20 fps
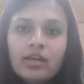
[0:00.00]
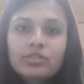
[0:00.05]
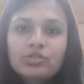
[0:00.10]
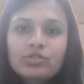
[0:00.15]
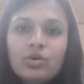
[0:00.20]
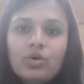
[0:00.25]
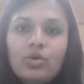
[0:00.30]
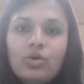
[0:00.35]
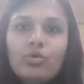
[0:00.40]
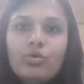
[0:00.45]

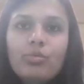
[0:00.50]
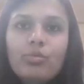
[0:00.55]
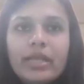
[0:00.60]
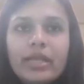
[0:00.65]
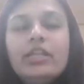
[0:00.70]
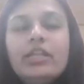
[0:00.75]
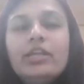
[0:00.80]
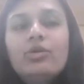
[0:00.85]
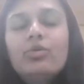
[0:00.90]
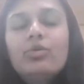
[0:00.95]
So
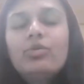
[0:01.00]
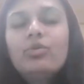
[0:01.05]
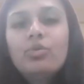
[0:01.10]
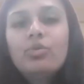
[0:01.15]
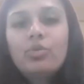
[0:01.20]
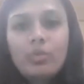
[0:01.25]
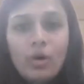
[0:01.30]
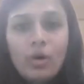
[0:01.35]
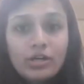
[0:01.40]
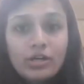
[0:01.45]
when you
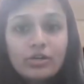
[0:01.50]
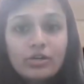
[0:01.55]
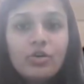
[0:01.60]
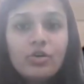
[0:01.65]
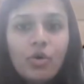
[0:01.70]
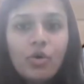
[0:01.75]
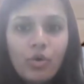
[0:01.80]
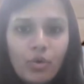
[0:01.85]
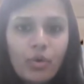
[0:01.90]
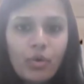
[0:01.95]
want to
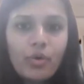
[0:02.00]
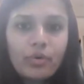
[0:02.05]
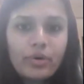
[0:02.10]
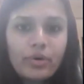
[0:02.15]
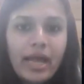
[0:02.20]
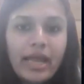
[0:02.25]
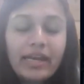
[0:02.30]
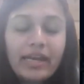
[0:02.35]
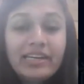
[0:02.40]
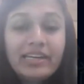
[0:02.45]
go
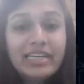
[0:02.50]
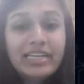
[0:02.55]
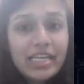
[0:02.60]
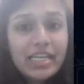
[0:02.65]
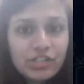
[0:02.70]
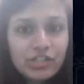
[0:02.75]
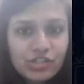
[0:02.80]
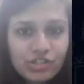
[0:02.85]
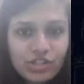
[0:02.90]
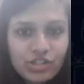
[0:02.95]
and
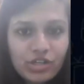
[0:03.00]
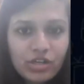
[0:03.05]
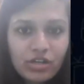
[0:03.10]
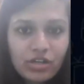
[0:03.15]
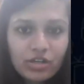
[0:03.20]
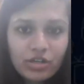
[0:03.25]
teach